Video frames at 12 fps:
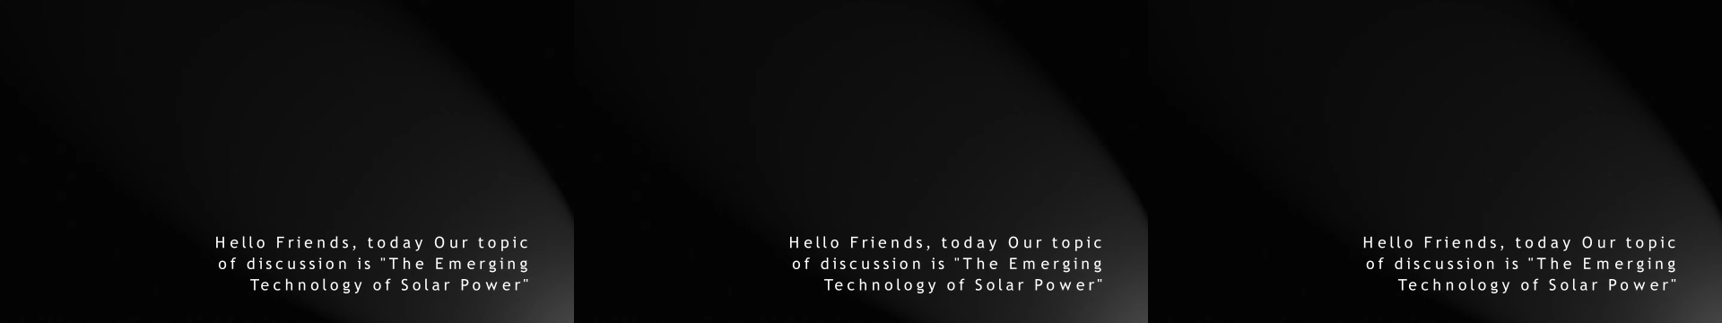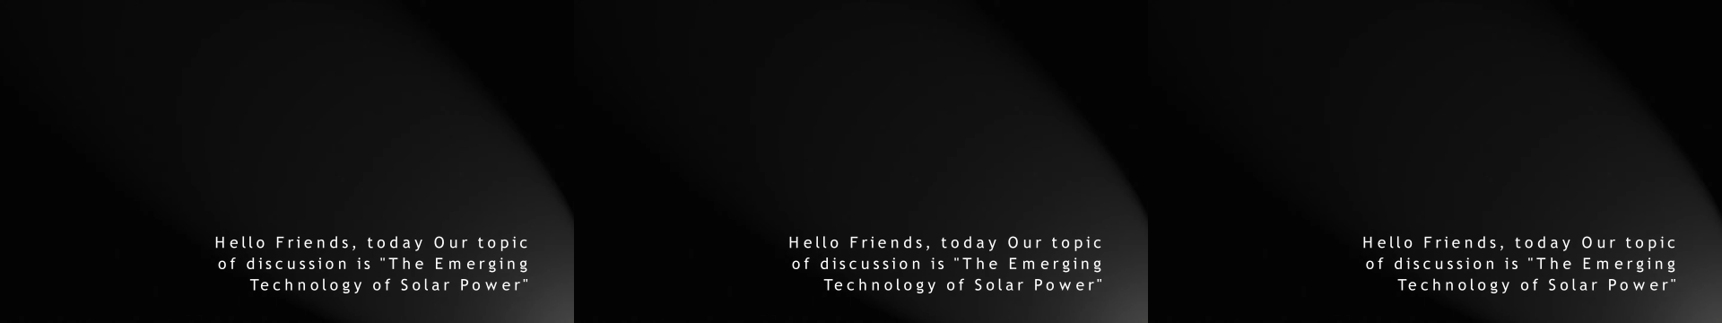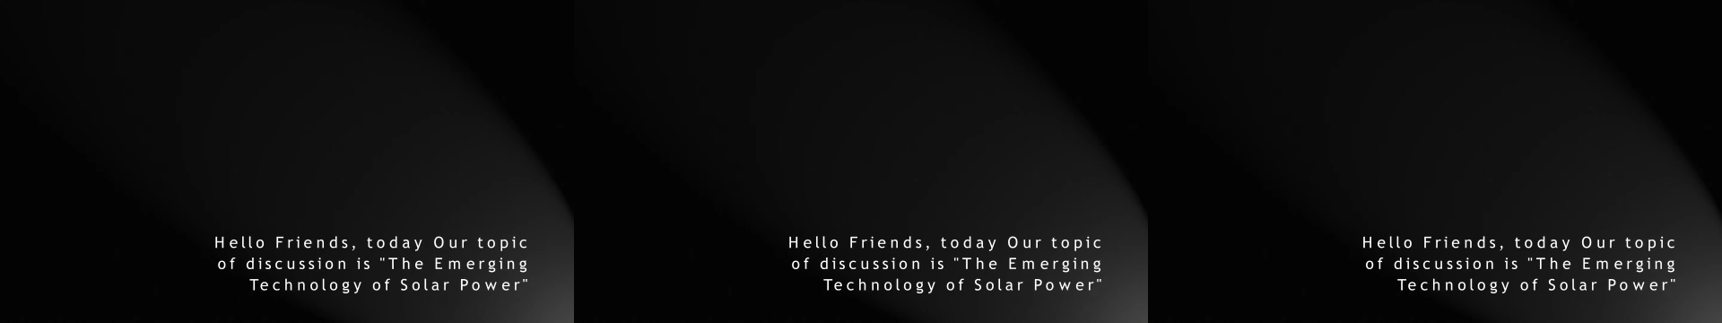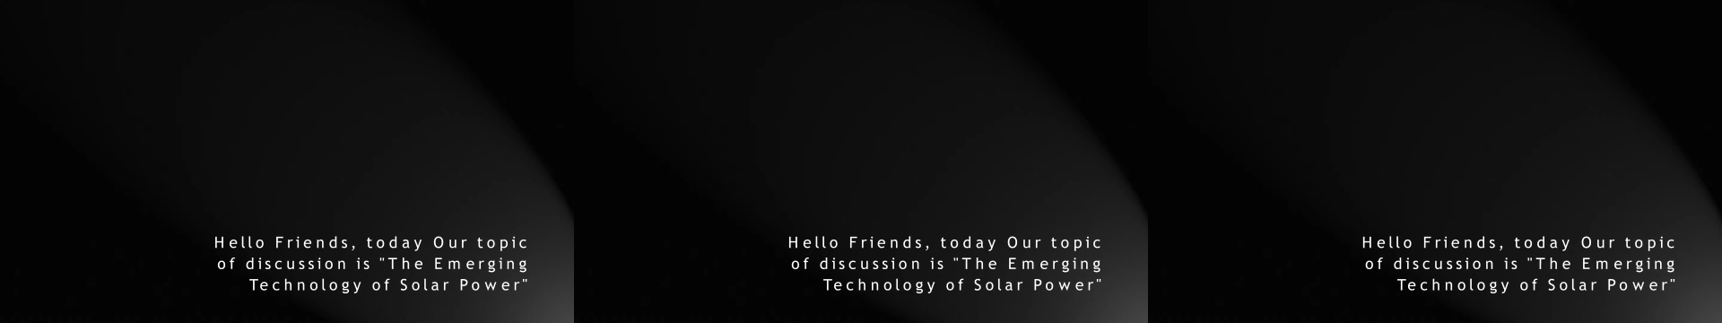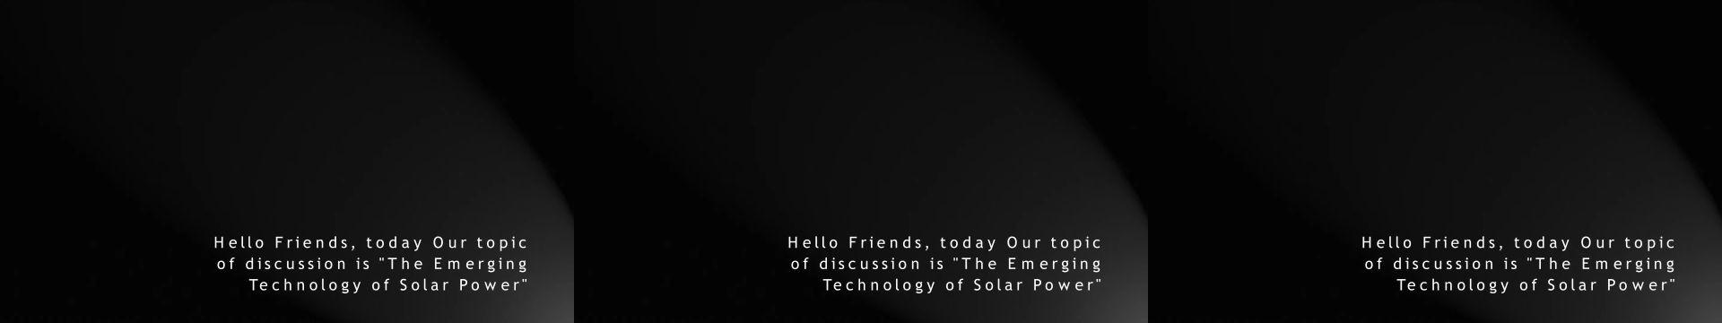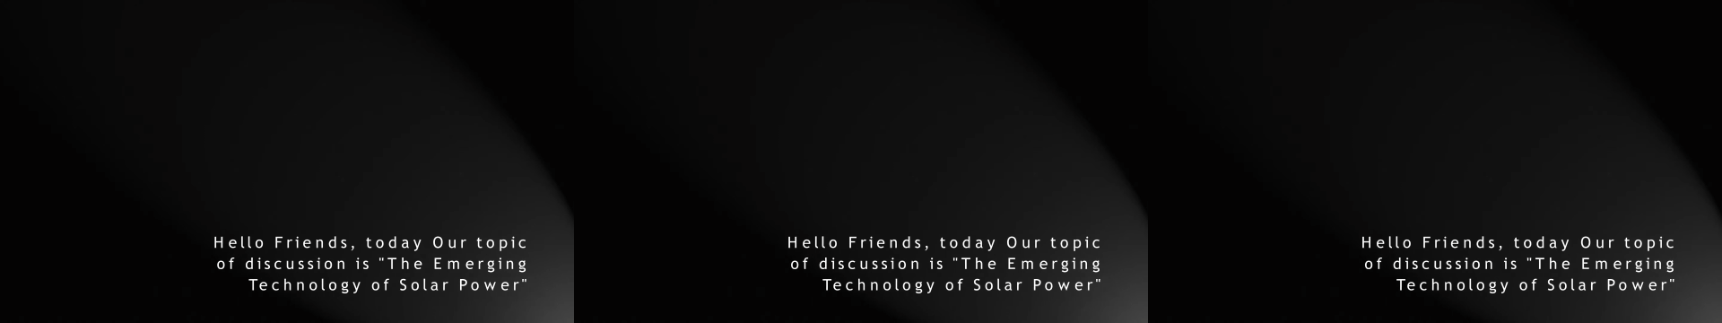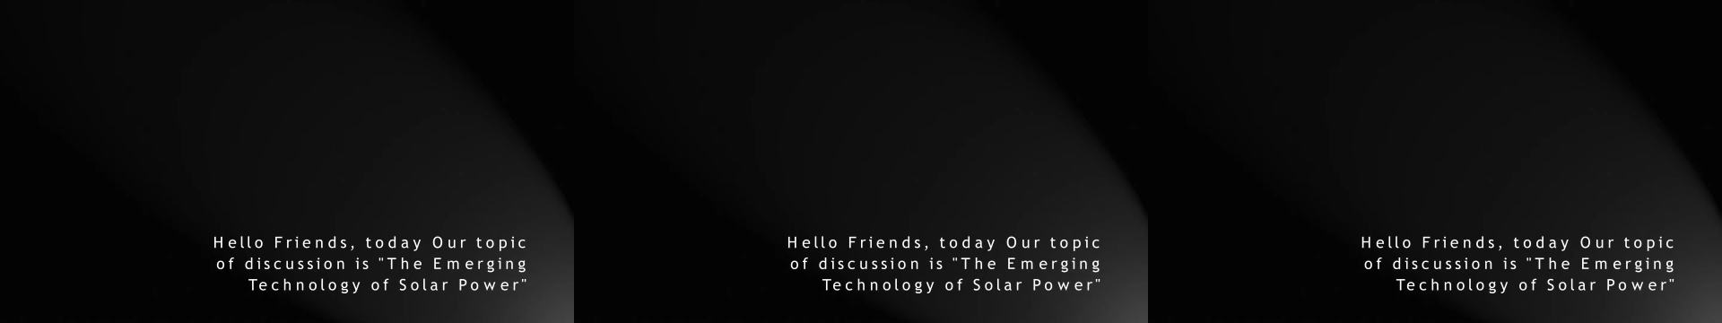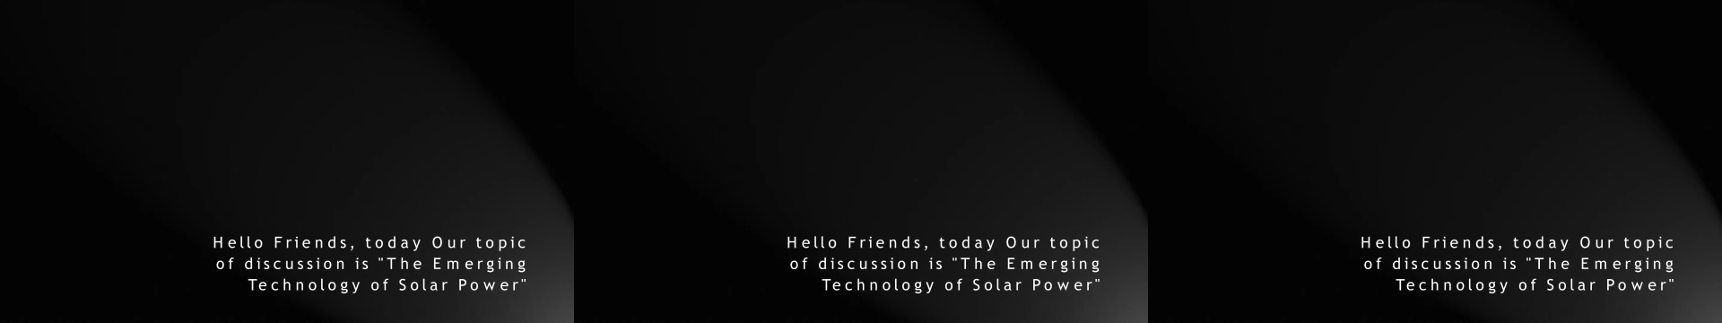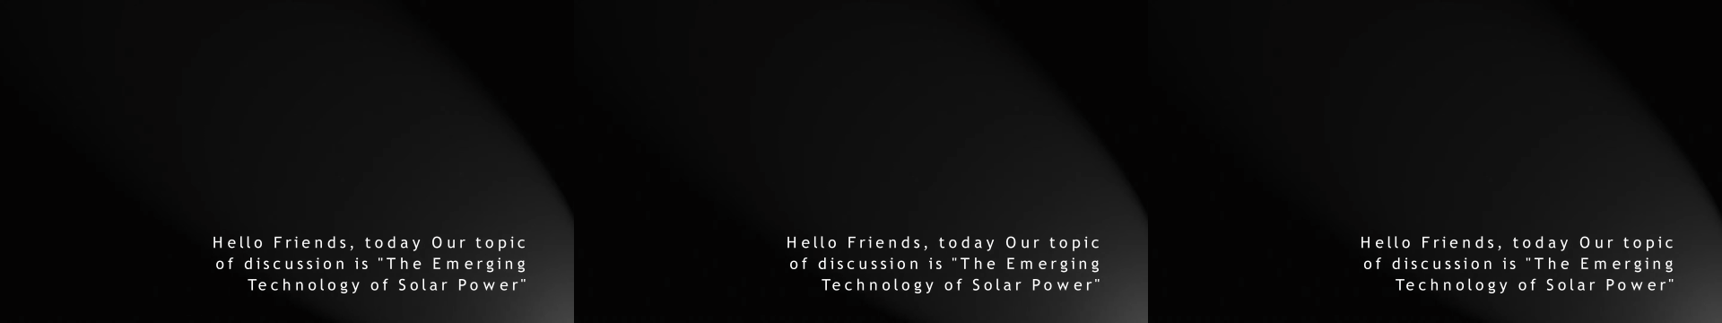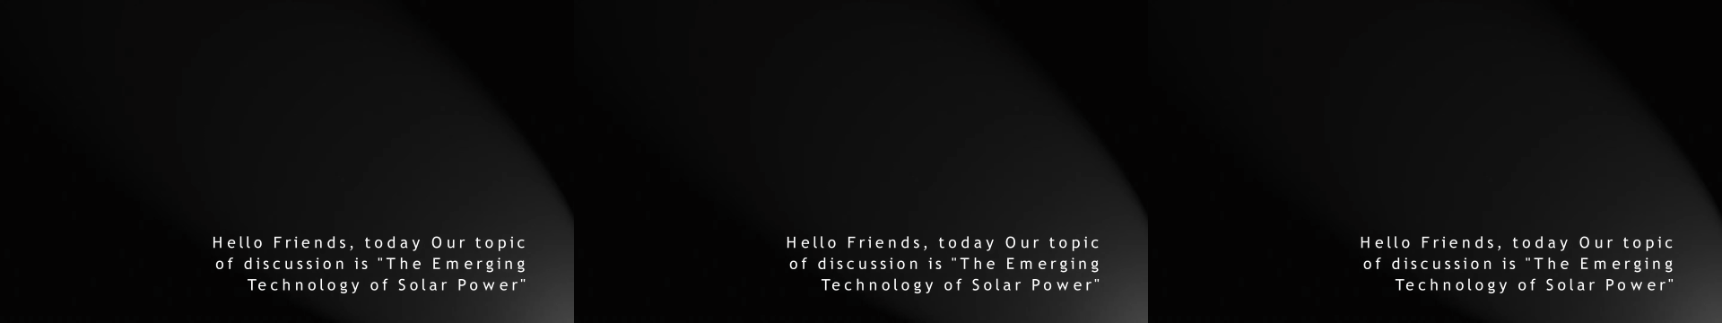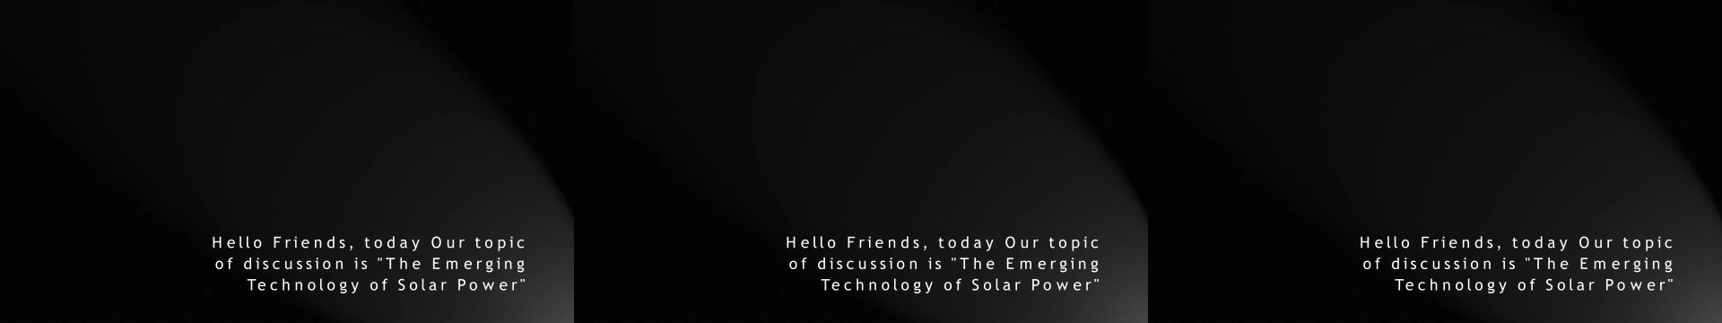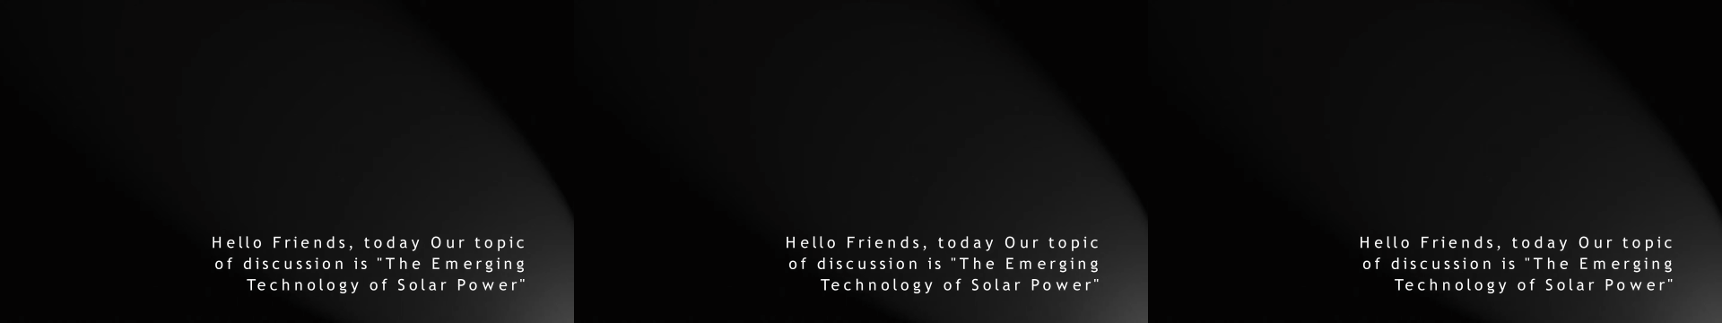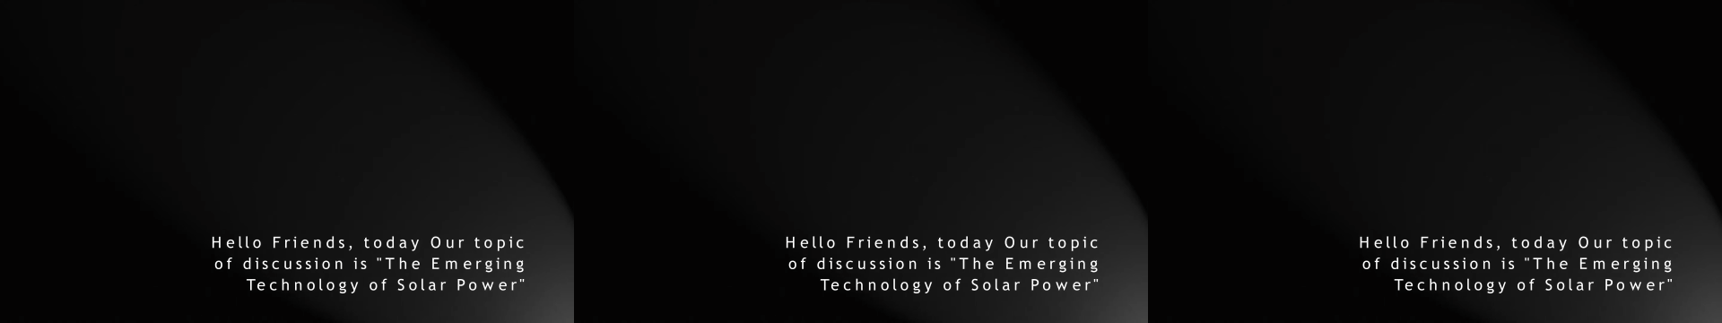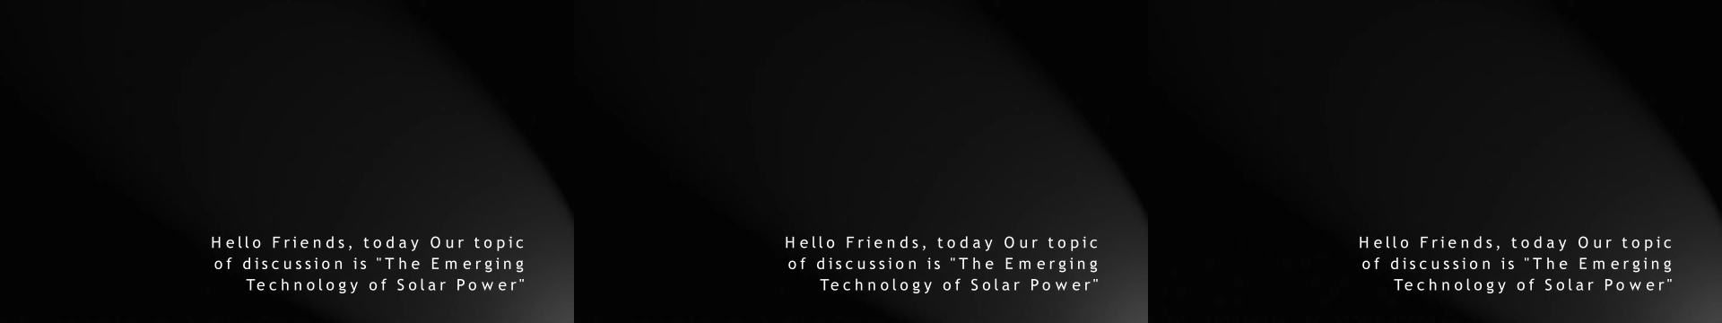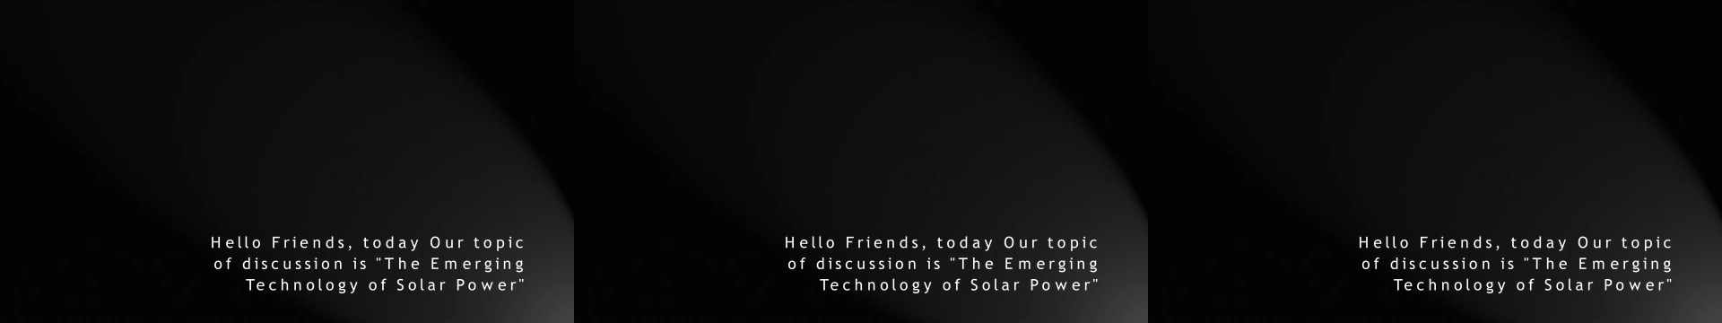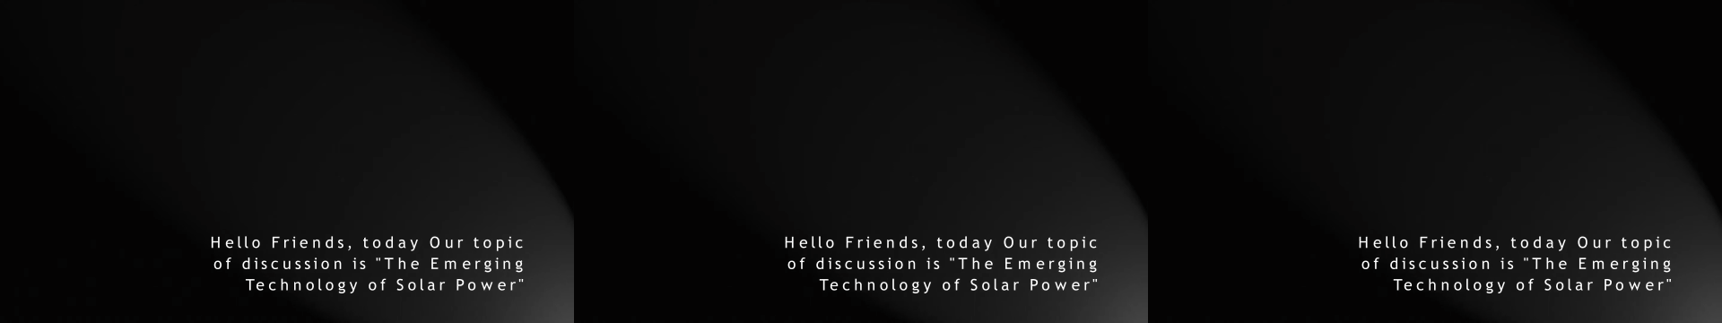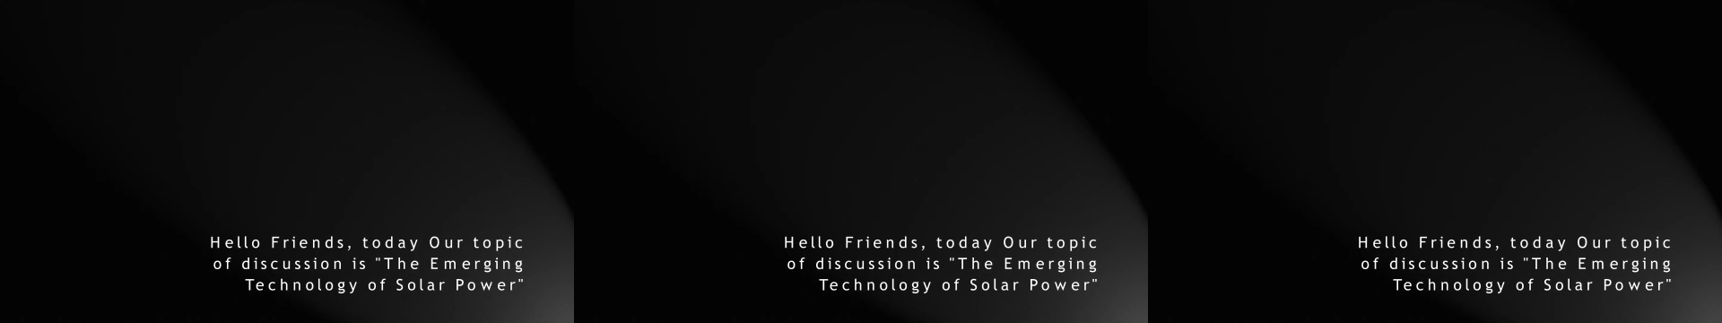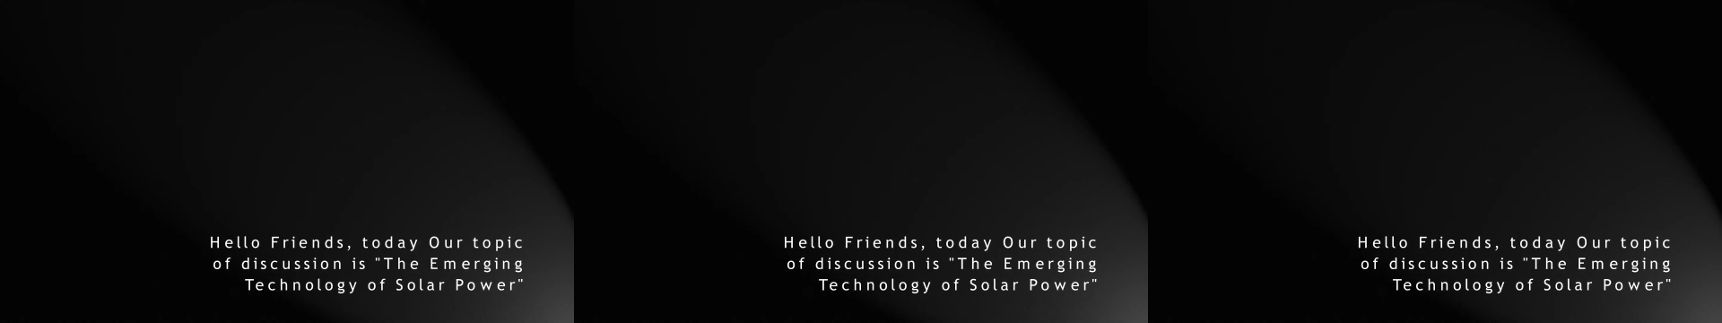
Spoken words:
Nobody's mouth can be seen.